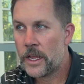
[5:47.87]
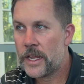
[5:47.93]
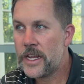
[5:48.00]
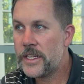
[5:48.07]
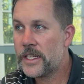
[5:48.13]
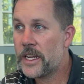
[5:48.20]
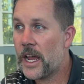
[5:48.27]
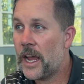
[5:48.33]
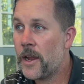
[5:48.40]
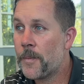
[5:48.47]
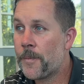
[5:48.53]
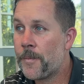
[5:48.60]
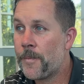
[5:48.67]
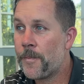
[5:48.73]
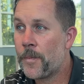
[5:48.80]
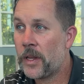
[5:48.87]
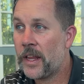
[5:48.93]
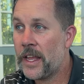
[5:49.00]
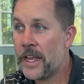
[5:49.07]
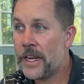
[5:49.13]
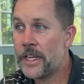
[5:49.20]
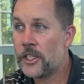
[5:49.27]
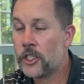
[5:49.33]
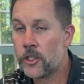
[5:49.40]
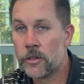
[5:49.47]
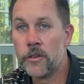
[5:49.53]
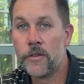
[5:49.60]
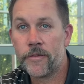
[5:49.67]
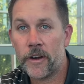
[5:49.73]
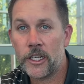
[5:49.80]
He's a guy. Played his
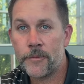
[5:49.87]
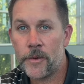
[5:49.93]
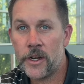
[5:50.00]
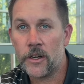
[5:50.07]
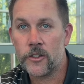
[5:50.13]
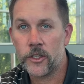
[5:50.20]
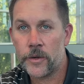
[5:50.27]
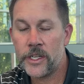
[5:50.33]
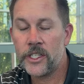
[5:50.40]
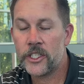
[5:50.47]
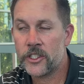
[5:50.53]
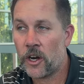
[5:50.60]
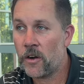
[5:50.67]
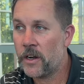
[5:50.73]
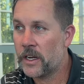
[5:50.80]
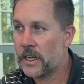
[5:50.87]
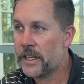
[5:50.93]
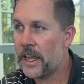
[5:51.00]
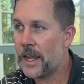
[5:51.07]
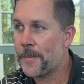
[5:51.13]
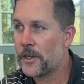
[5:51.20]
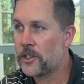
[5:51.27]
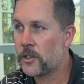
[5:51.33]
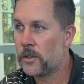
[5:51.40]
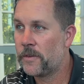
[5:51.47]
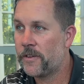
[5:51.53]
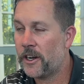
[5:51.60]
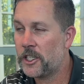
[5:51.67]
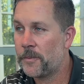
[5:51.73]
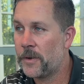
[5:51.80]
true freshman year, so he started a game his true
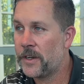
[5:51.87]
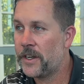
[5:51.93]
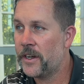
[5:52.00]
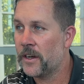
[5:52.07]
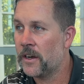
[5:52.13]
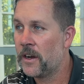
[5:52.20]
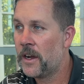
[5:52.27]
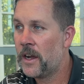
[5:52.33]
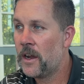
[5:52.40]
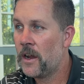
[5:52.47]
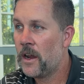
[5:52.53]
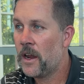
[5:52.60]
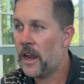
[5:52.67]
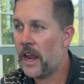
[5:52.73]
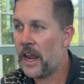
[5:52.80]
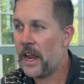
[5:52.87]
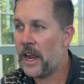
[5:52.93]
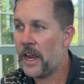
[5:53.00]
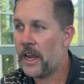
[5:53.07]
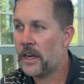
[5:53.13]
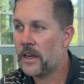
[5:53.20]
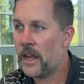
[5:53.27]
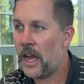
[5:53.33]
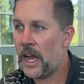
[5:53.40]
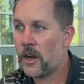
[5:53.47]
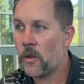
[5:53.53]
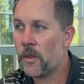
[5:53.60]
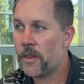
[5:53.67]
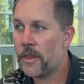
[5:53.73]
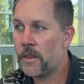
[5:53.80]
freshman year, and
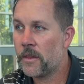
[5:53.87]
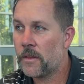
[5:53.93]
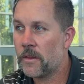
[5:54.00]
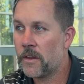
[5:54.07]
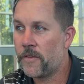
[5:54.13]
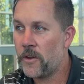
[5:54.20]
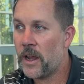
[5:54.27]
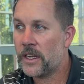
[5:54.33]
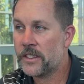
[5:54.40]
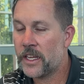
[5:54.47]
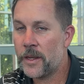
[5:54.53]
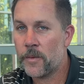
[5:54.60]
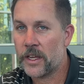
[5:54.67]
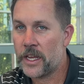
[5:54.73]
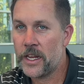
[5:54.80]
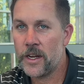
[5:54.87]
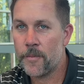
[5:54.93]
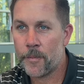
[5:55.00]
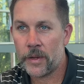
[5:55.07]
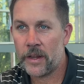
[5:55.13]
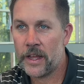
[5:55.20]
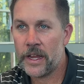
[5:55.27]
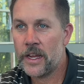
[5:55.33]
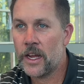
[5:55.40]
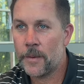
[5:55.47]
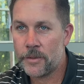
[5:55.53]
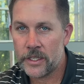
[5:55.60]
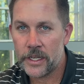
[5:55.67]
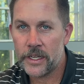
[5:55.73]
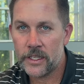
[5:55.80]
if you ask him, like, he didn't play up
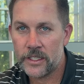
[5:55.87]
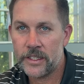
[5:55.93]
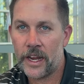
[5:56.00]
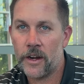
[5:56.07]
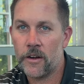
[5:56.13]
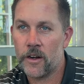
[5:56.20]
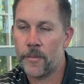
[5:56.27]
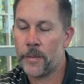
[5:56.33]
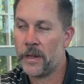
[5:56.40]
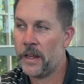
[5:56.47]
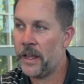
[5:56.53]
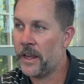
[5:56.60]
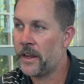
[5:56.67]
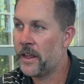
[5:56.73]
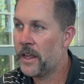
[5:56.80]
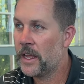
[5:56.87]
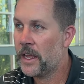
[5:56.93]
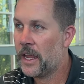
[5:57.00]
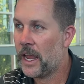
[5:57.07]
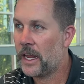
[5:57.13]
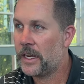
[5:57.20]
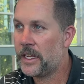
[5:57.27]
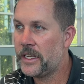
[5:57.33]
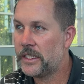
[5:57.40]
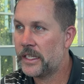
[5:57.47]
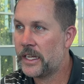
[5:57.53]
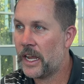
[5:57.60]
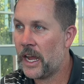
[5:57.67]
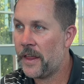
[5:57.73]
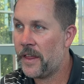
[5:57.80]
to his standard of play, and he's a
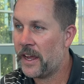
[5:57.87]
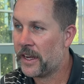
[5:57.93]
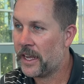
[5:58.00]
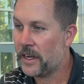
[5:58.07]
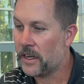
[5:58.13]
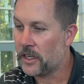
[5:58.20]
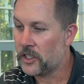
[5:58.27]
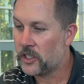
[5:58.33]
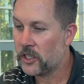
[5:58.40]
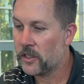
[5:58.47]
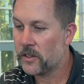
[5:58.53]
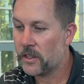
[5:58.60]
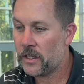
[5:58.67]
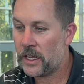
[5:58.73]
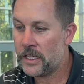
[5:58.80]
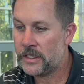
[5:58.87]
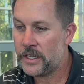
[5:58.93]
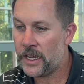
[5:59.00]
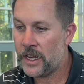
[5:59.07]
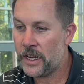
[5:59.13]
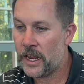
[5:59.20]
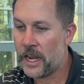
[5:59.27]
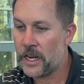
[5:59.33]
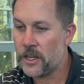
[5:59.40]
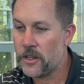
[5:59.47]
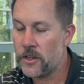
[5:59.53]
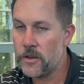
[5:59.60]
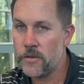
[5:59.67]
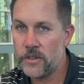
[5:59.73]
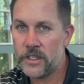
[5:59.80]
guy that can internalize that and
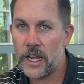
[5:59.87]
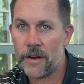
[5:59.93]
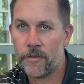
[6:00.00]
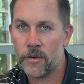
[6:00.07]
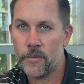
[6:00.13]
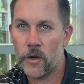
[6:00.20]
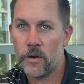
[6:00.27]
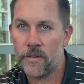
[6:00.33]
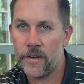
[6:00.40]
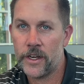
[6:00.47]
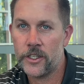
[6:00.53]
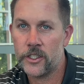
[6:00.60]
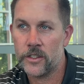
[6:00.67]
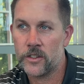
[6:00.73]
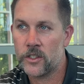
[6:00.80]
use that for motivation.